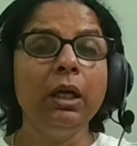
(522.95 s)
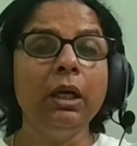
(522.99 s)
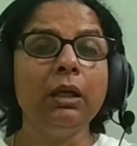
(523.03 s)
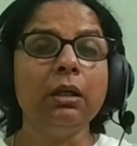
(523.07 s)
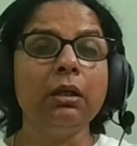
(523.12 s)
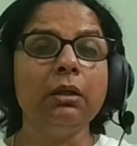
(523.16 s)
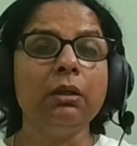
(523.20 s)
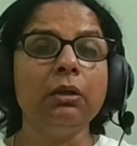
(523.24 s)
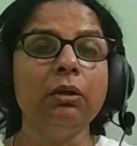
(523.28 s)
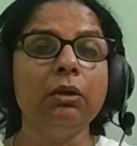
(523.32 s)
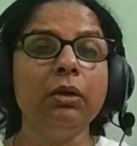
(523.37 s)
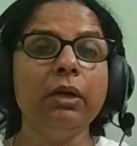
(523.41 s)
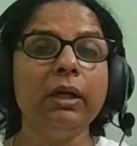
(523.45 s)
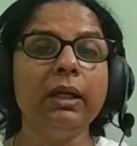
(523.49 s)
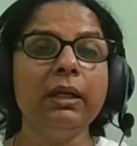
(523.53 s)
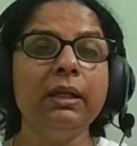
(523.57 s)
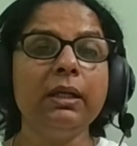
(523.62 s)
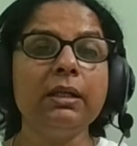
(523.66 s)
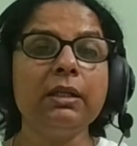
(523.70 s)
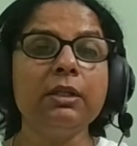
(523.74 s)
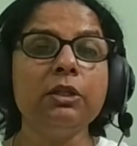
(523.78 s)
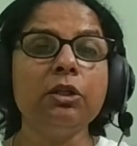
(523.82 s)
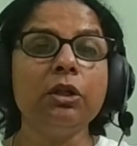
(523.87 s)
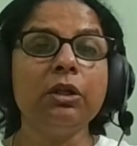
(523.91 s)
you know he
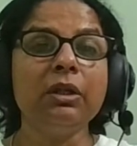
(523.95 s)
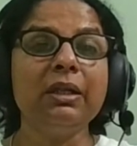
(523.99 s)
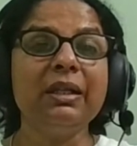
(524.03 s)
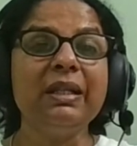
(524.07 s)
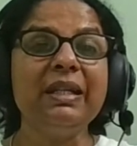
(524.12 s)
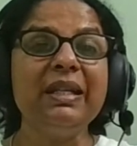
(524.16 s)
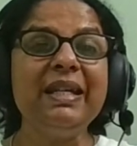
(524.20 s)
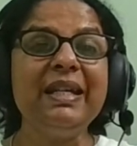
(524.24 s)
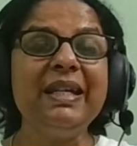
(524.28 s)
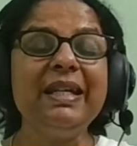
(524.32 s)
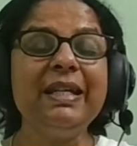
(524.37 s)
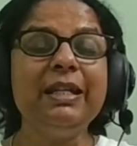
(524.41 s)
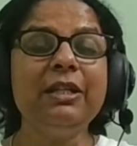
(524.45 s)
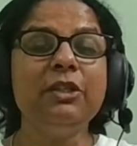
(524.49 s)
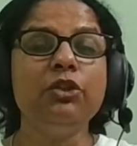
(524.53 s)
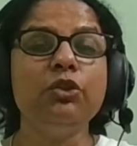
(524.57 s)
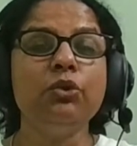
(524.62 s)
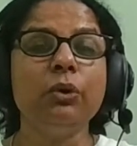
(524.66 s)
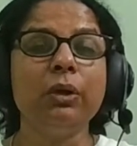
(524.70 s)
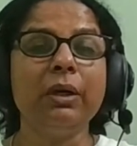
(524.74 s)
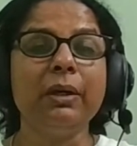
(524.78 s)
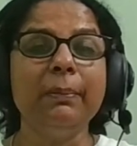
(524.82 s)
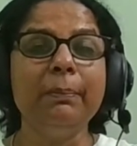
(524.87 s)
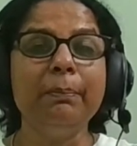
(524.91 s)
does not need
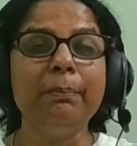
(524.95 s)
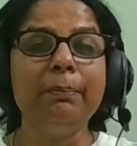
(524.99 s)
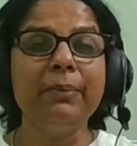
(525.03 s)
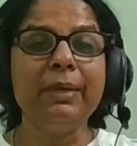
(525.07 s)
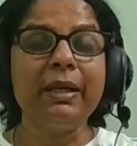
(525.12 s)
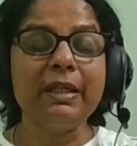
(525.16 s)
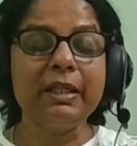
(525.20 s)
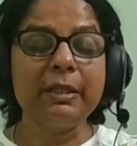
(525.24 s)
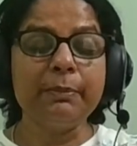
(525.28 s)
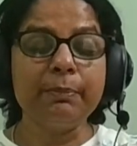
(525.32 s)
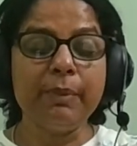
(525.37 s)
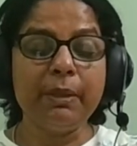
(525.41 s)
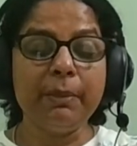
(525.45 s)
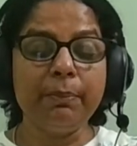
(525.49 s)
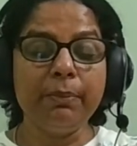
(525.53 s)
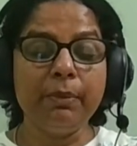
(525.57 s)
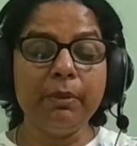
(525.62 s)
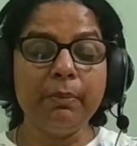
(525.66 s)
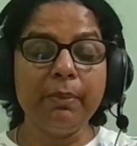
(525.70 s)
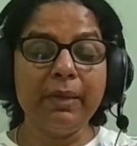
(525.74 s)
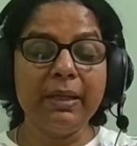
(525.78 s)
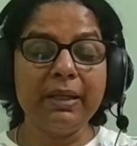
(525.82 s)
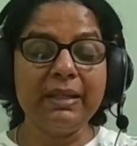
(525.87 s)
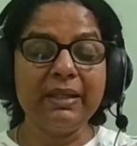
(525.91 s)
to impress people
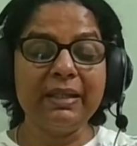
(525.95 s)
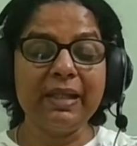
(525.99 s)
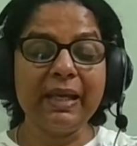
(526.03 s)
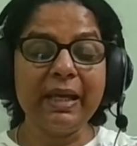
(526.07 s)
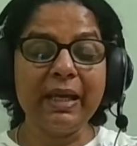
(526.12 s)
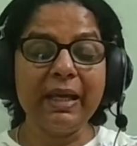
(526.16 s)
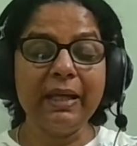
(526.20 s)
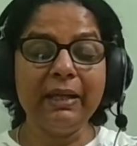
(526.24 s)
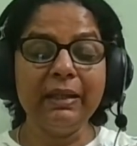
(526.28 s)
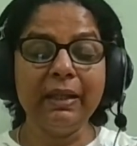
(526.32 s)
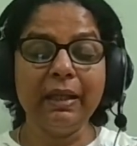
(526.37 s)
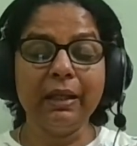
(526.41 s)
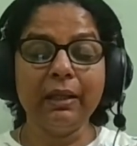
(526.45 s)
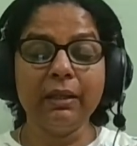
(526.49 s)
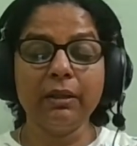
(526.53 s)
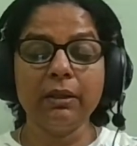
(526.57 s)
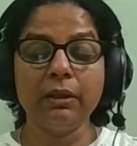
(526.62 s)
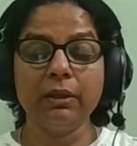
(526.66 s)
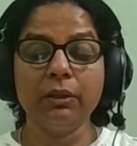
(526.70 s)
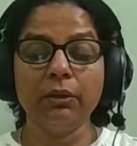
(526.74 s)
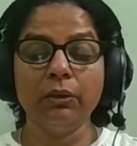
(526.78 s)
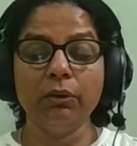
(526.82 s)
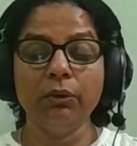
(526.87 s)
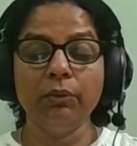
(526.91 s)
by saying that
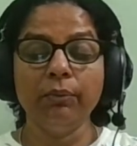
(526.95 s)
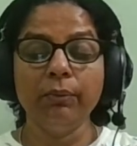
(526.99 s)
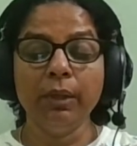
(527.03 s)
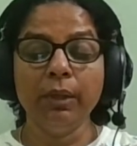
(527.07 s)
you know